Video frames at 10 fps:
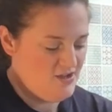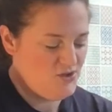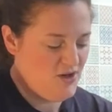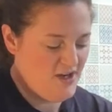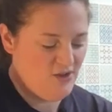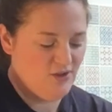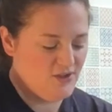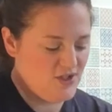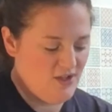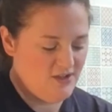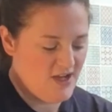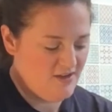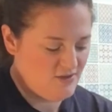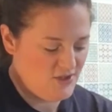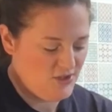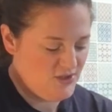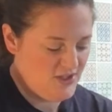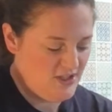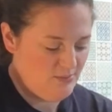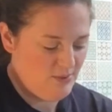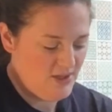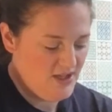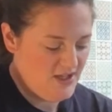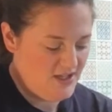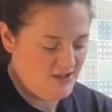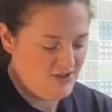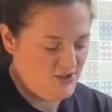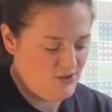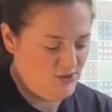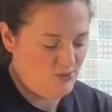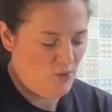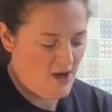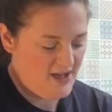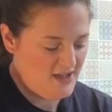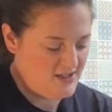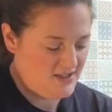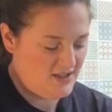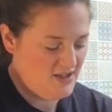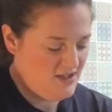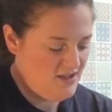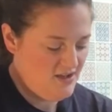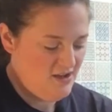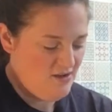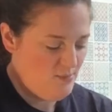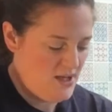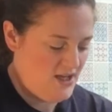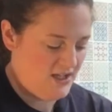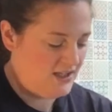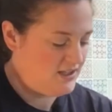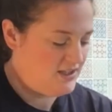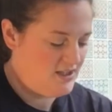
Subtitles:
Try not to go down too deep into the white pith.